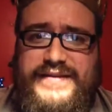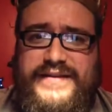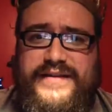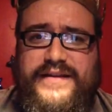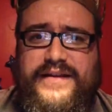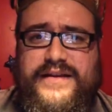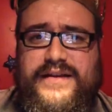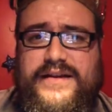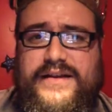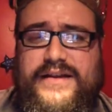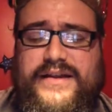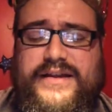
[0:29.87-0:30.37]

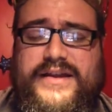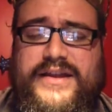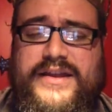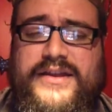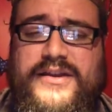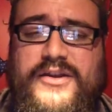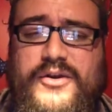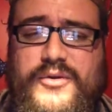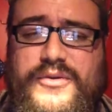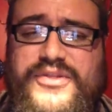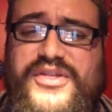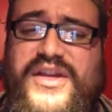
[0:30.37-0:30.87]

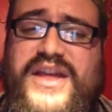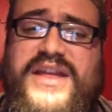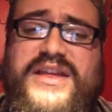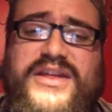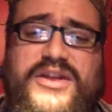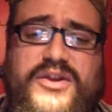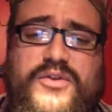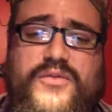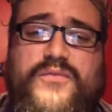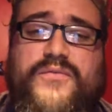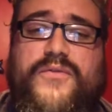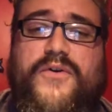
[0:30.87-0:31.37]

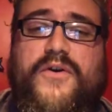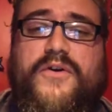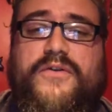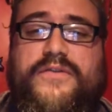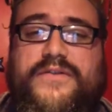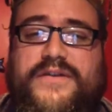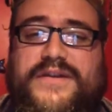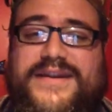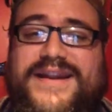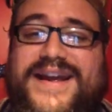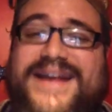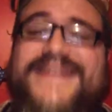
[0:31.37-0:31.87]
Thank you for all
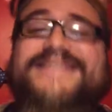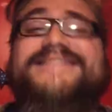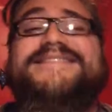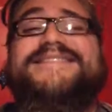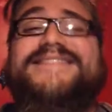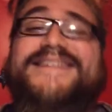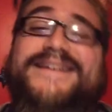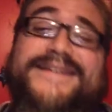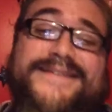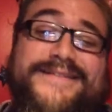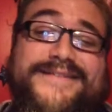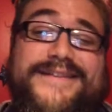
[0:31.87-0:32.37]
the nice
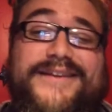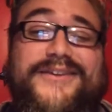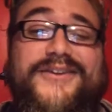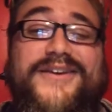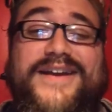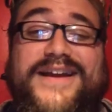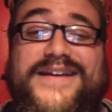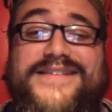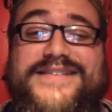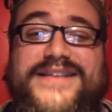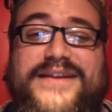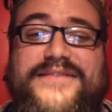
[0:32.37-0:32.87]
things that you
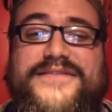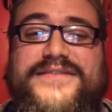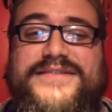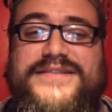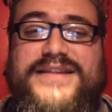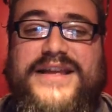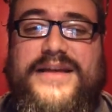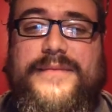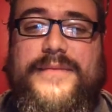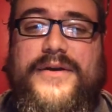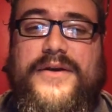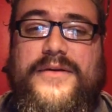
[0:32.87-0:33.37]
guys have to
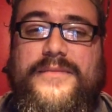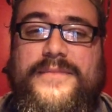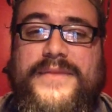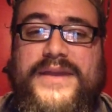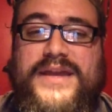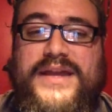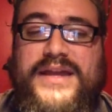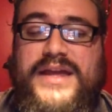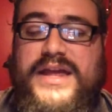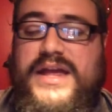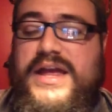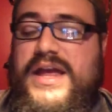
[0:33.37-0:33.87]
say about
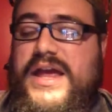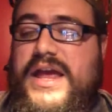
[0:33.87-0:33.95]
me,